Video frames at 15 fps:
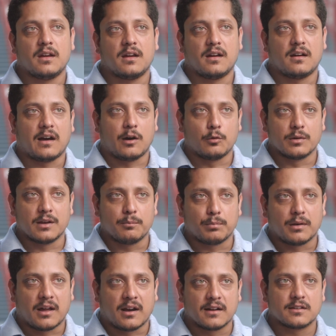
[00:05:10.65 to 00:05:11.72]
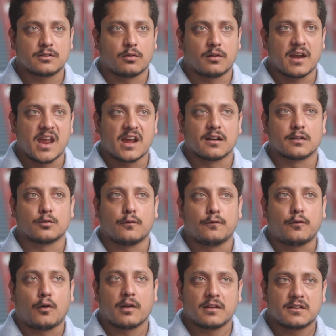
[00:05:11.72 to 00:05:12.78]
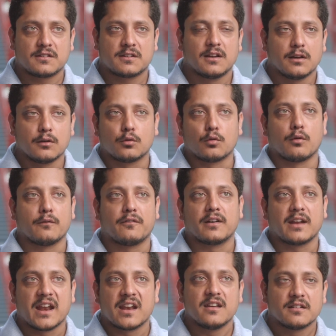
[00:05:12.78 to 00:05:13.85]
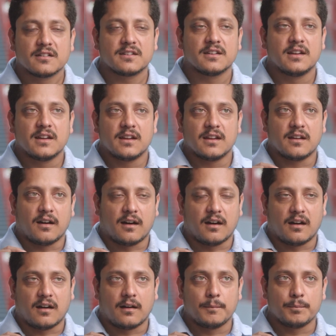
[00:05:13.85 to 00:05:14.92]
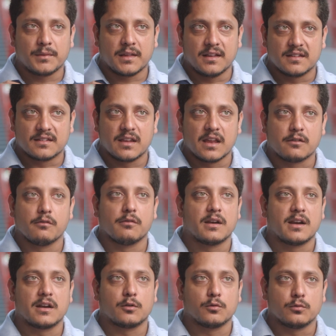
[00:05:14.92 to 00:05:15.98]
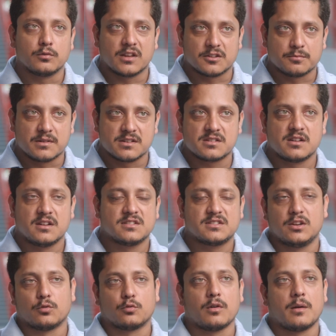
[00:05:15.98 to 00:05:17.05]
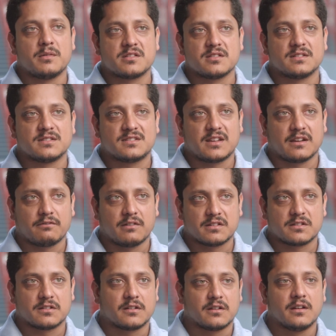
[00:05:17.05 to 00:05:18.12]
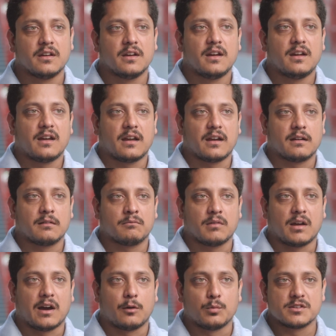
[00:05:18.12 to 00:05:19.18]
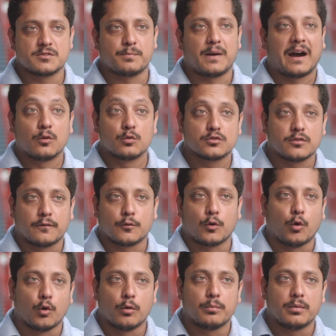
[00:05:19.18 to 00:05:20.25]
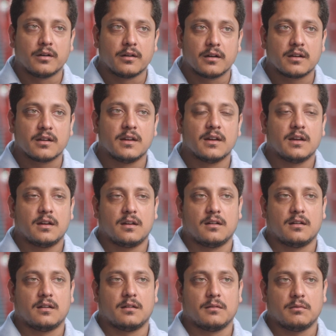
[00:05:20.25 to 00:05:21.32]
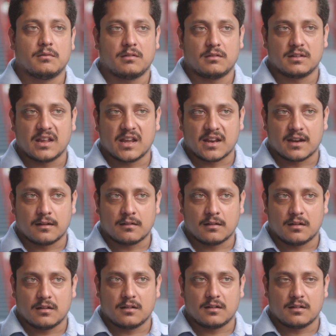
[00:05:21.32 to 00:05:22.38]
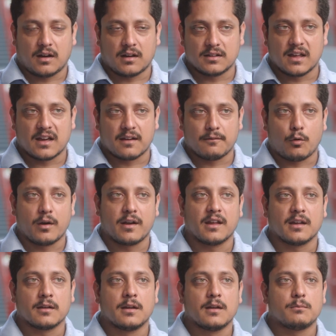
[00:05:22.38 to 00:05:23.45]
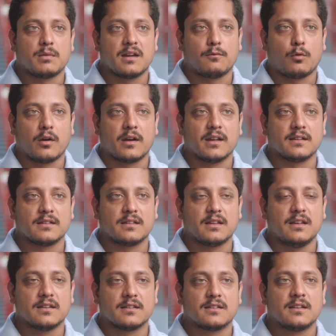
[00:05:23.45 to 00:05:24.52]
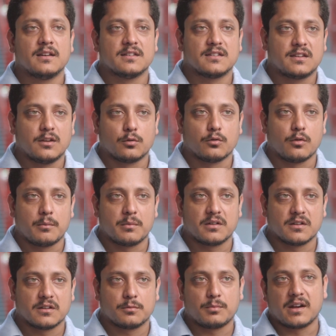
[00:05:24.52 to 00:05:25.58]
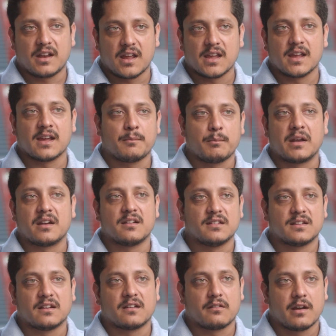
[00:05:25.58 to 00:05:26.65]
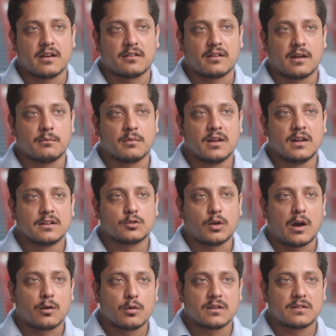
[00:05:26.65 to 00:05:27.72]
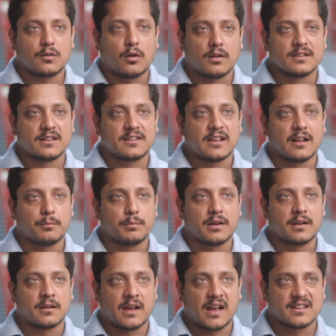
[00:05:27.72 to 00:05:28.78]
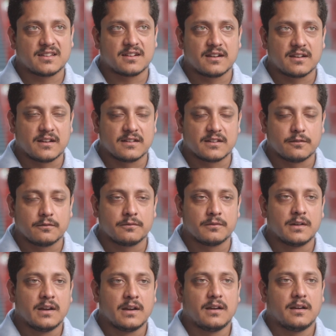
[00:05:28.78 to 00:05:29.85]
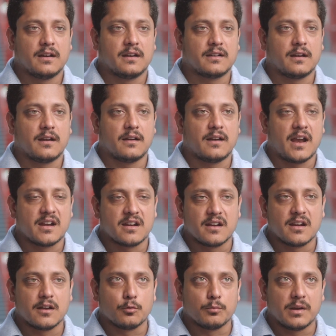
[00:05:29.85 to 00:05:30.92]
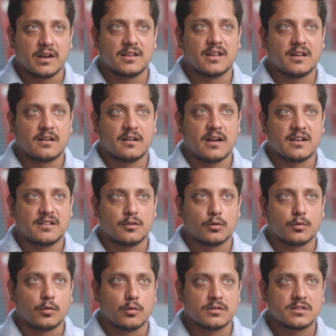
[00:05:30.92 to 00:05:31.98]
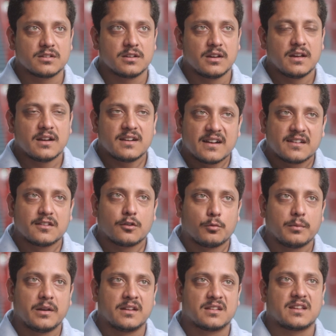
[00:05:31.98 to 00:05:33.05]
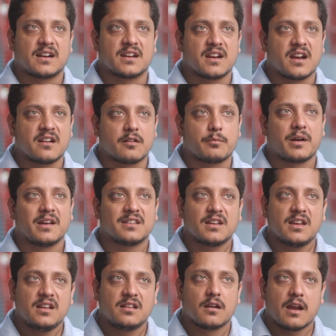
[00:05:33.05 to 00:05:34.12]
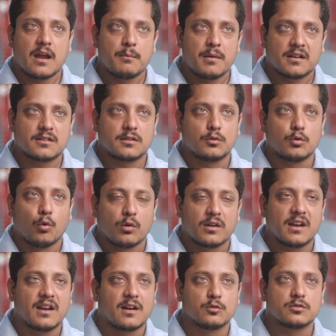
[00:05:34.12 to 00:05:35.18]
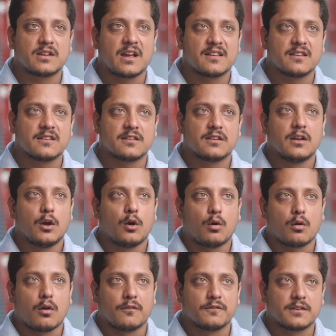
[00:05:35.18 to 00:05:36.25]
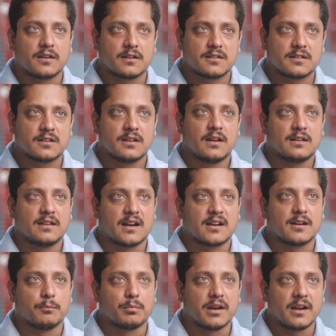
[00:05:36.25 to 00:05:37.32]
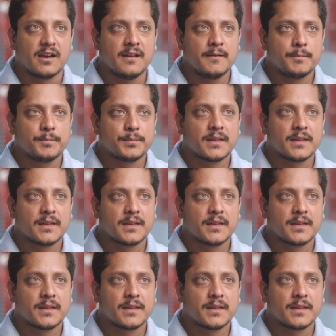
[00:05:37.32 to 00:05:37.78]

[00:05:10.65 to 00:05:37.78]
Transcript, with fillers: Uh, how many plants or acres of forest grown for 10 years uh, is equivalent to this much CO2 emissions sequestered and how much pounds of coal burned uh, they can uh, they are avoiding by avoiding these CO2 emissions by taking maintenance at the right time. So how does all this help in asset intensive uh, entity to meet their net zero goals. Net zero means that an enterprise either emits no greenhouse gases or offsets that completely.